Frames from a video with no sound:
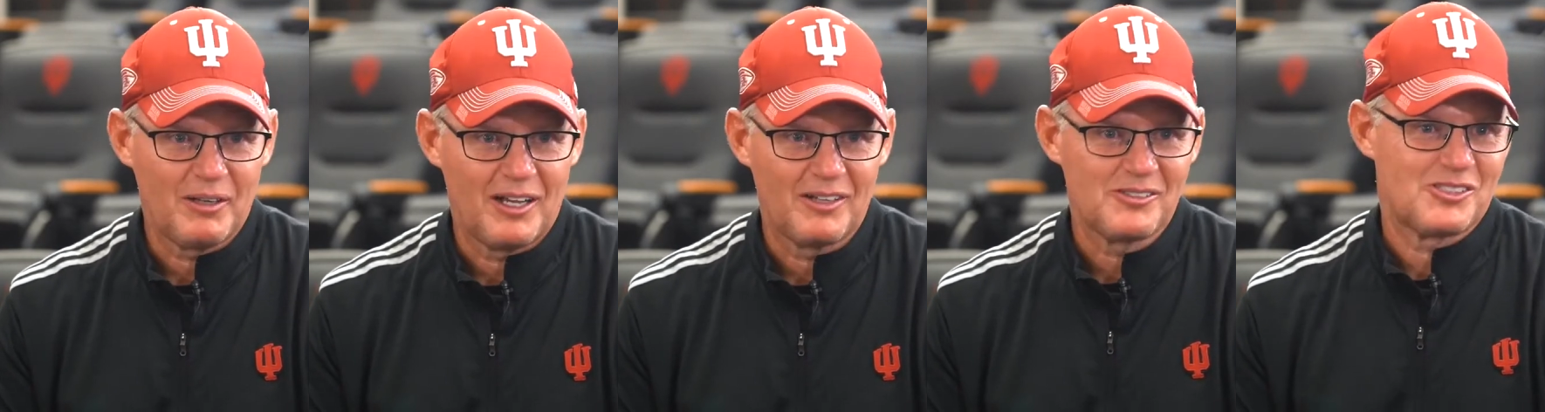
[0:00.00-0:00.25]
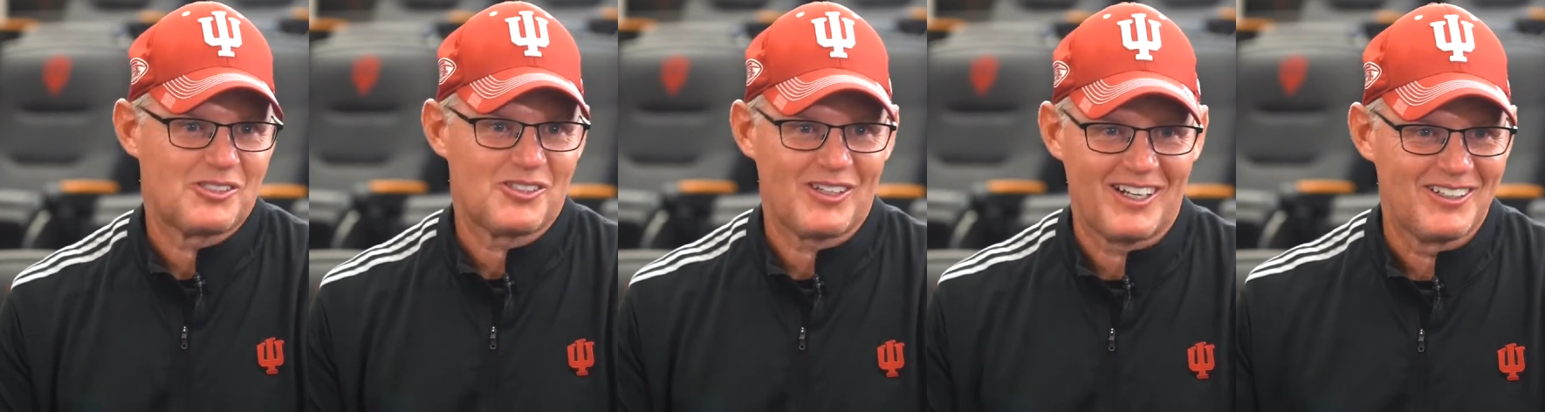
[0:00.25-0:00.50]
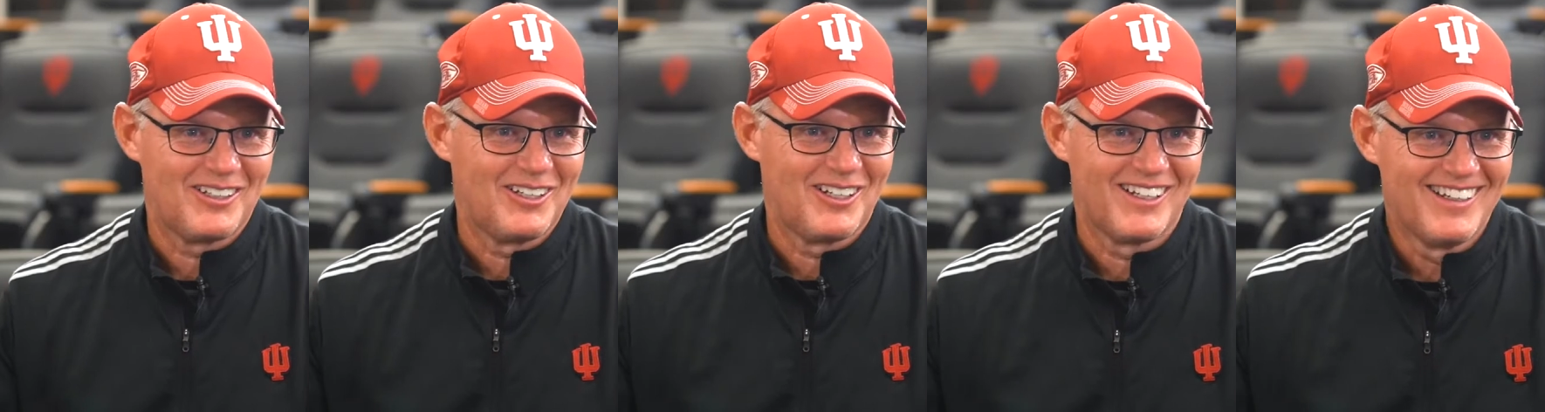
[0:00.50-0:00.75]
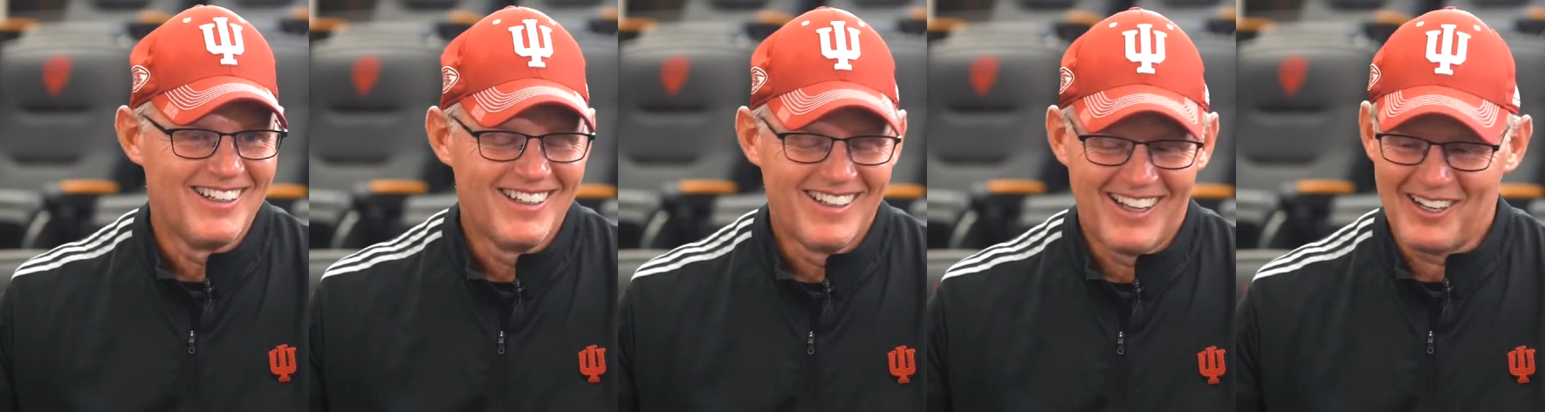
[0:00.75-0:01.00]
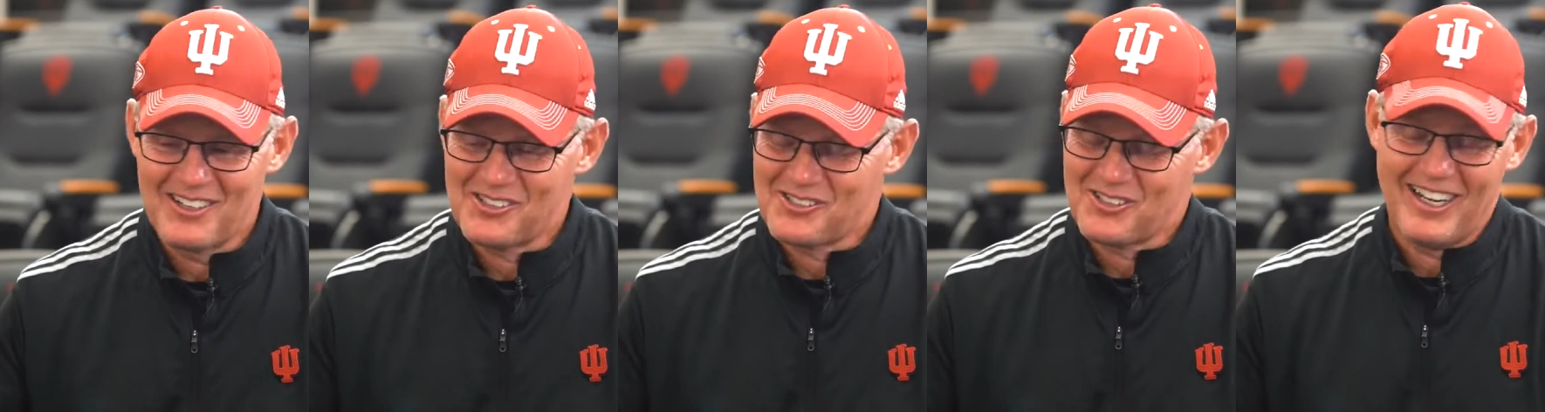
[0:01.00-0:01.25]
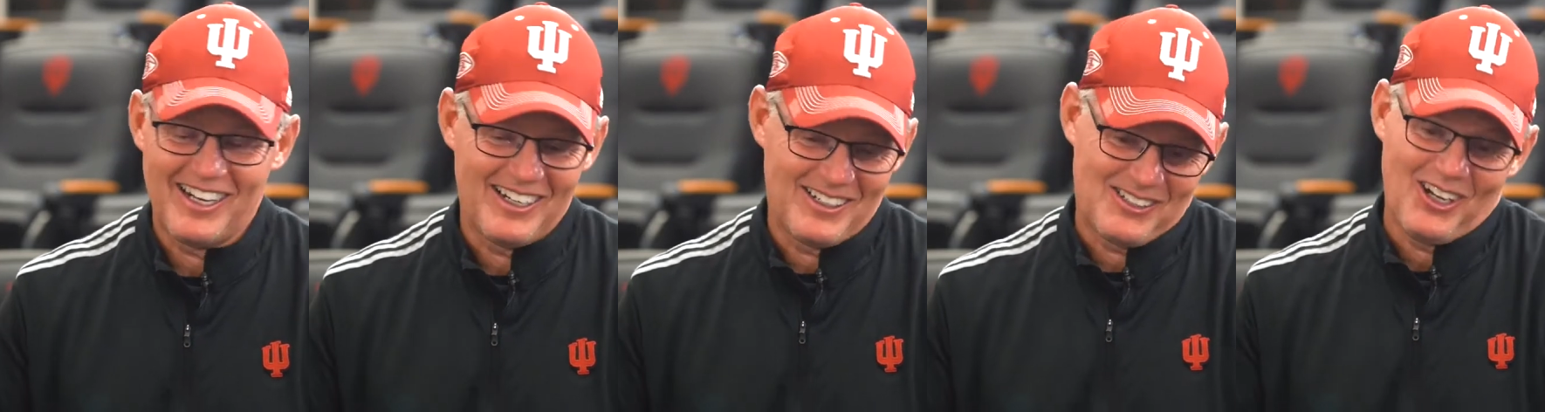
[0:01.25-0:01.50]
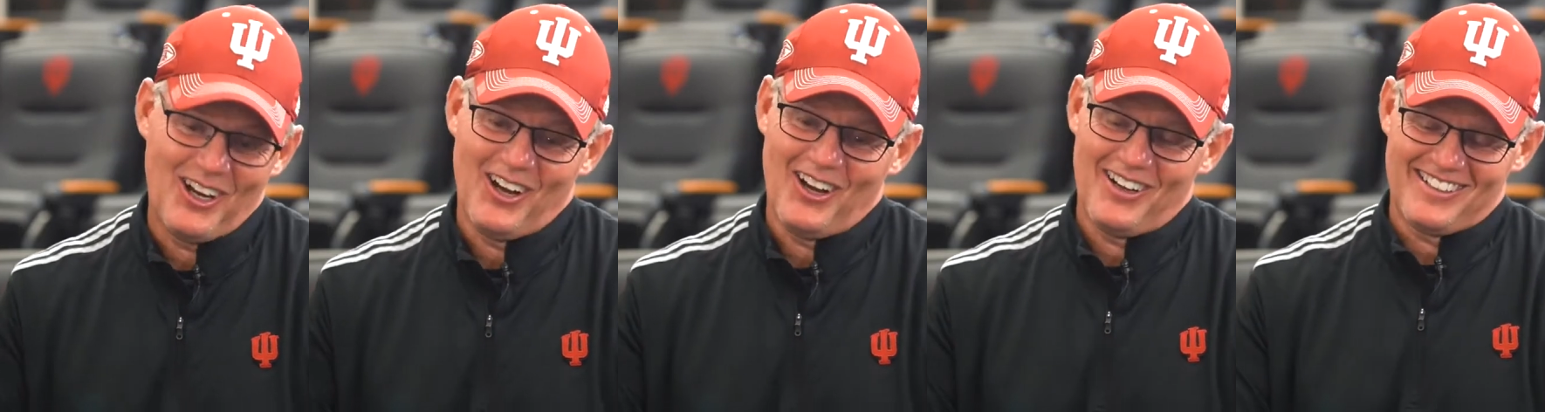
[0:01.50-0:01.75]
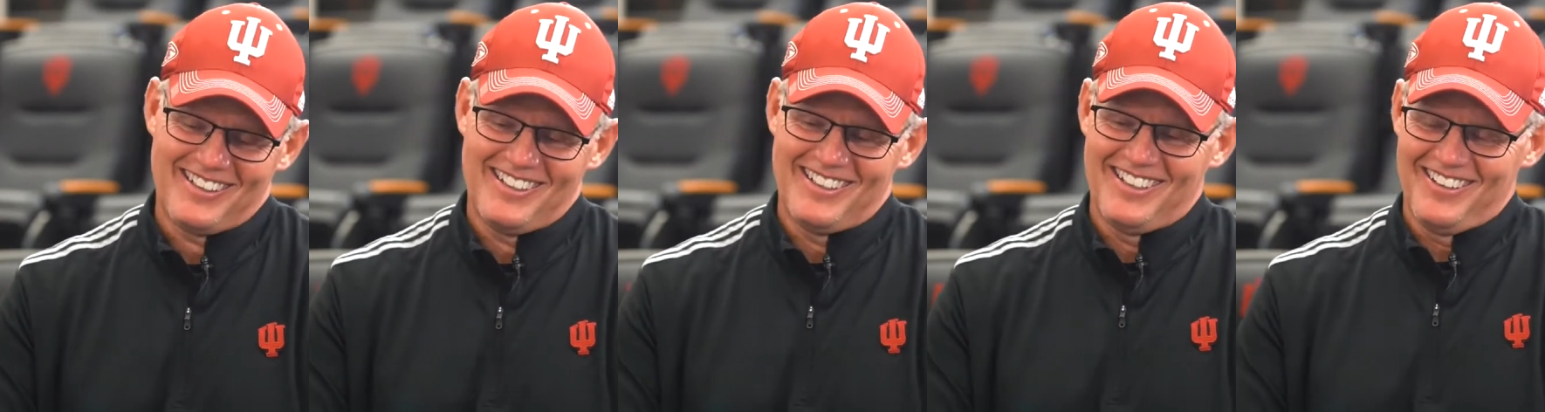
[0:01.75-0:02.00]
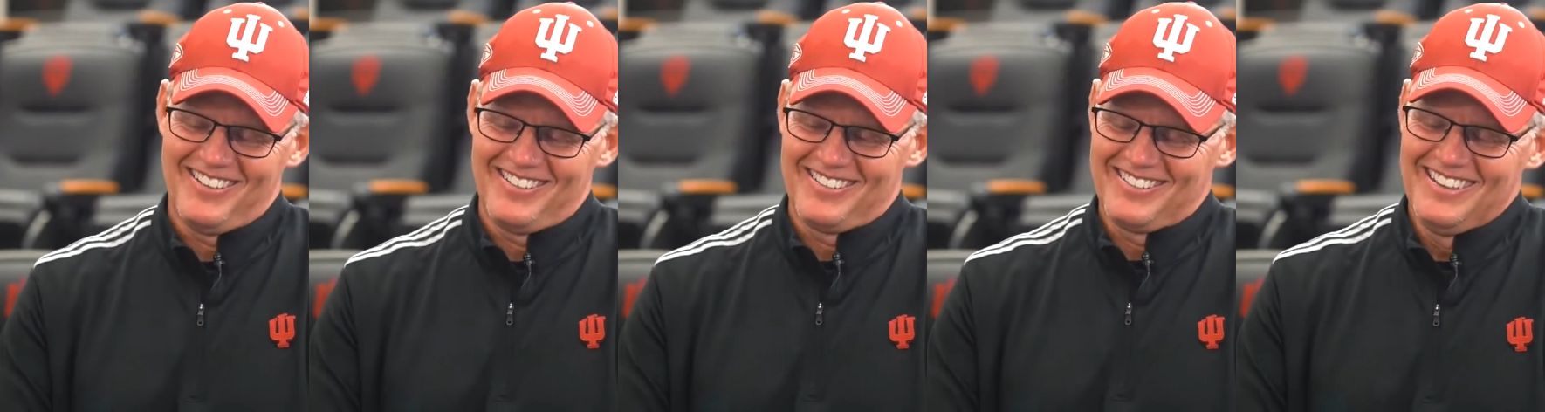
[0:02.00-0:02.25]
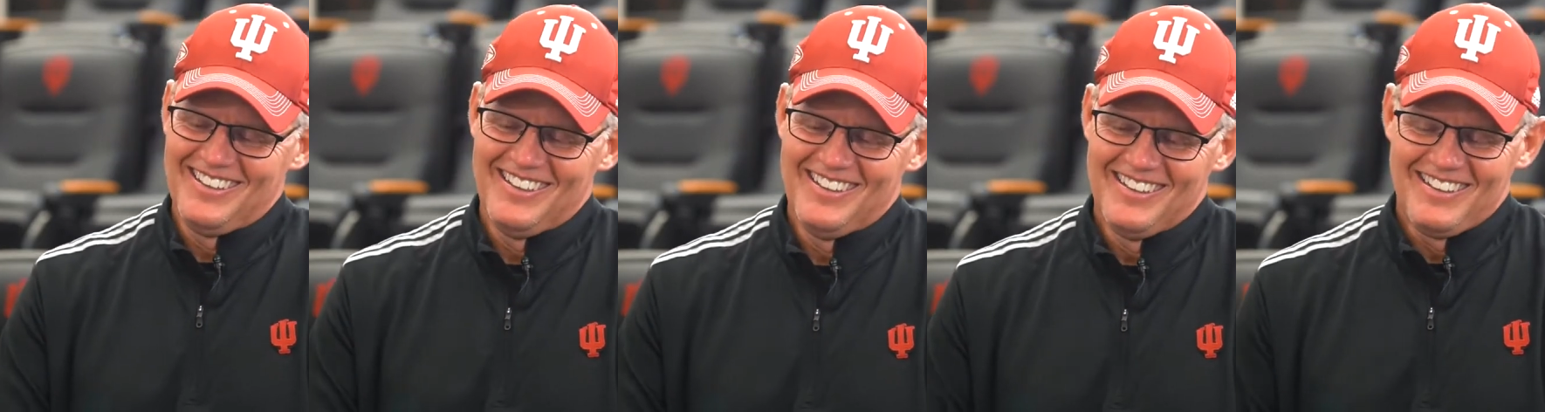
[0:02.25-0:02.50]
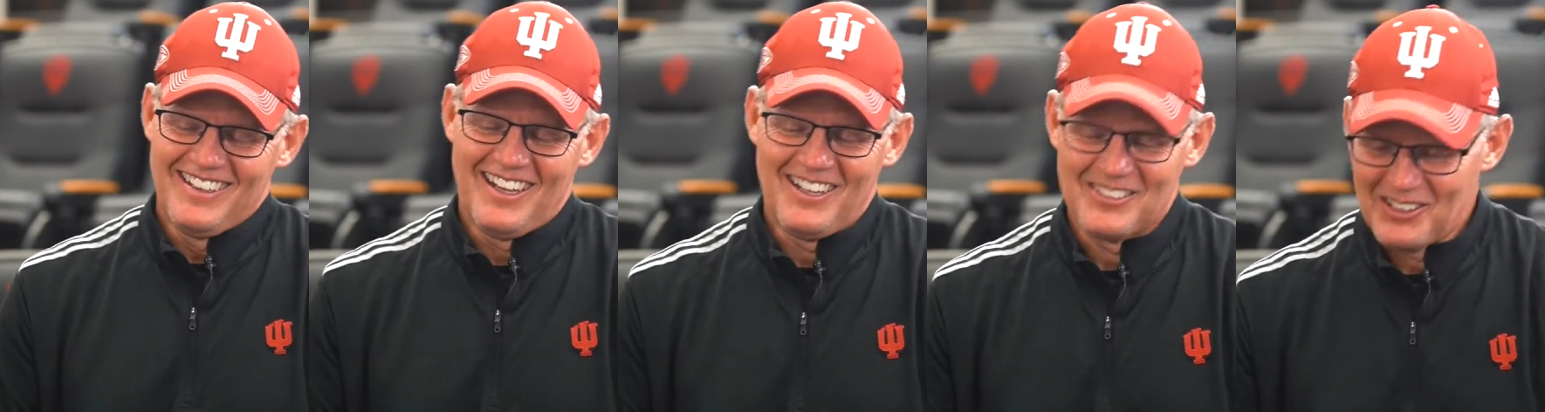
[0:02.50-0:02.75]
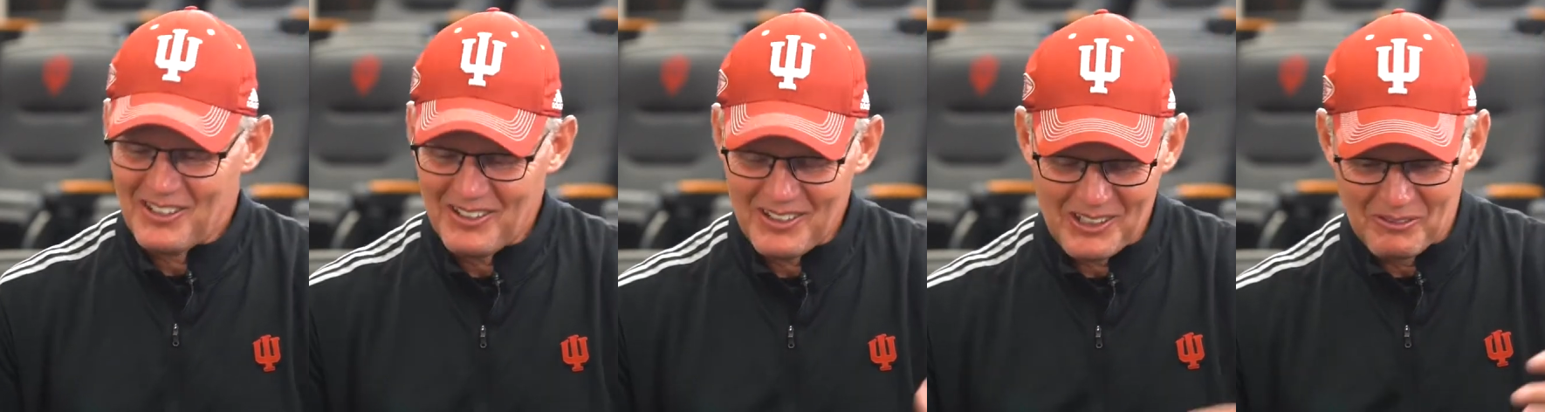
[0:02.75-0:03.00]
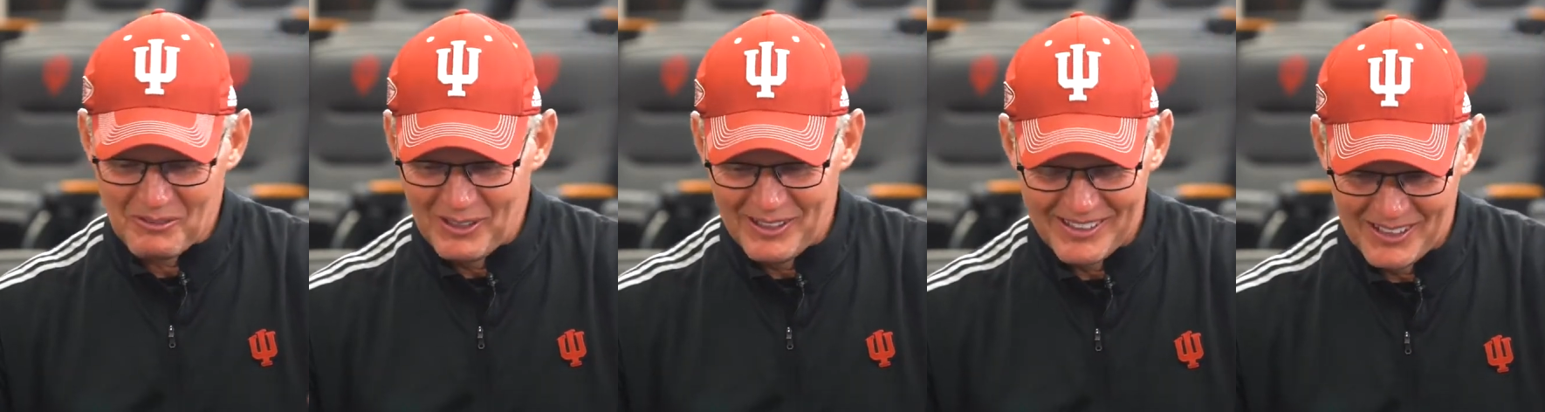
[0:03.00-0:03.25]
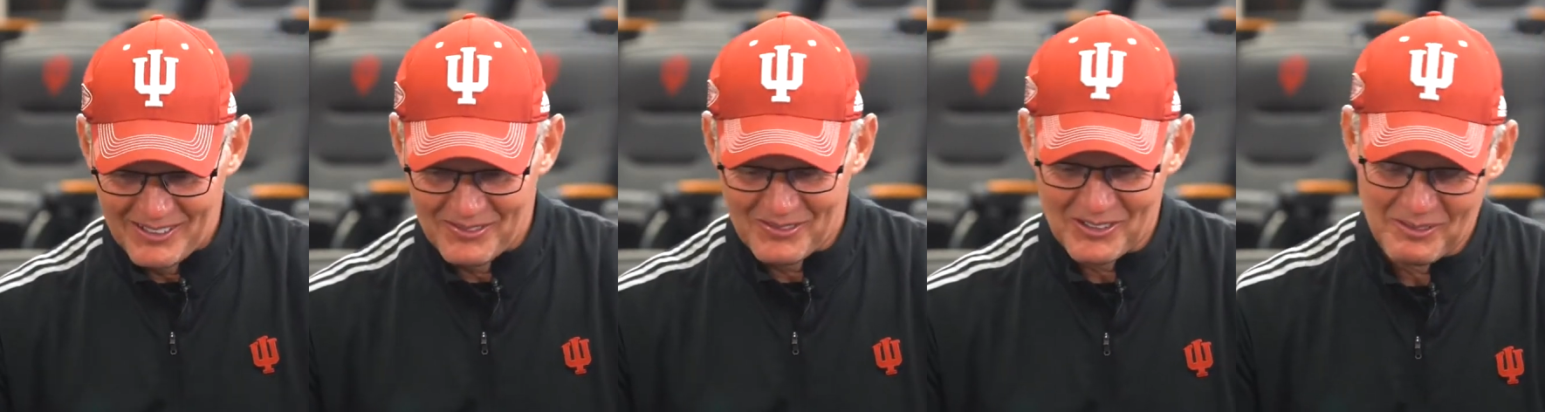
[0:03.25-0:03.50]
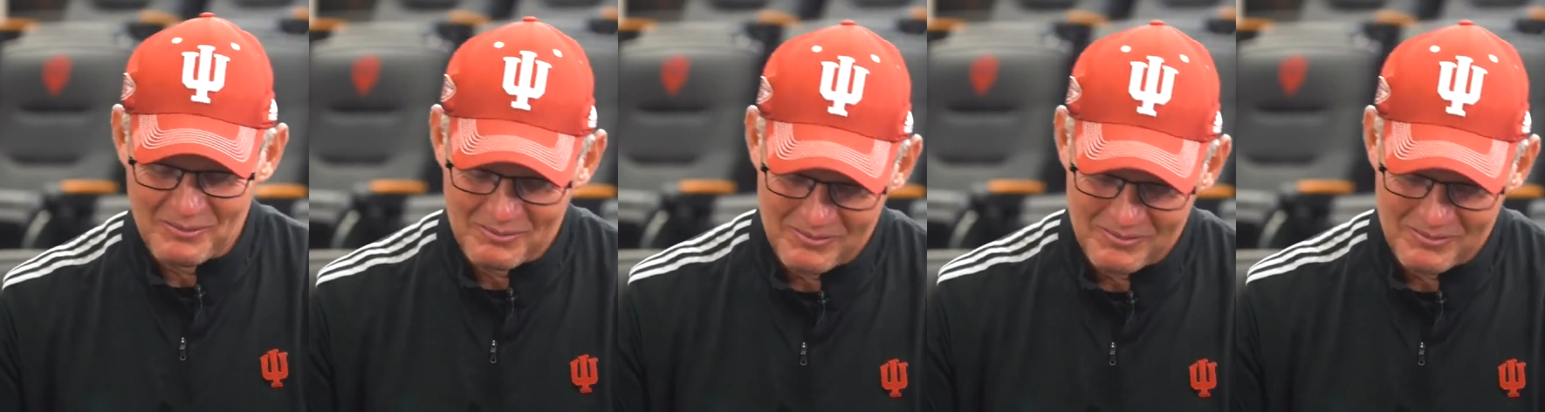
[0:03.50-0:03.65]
I was trying to talk, you know, and I was already winded from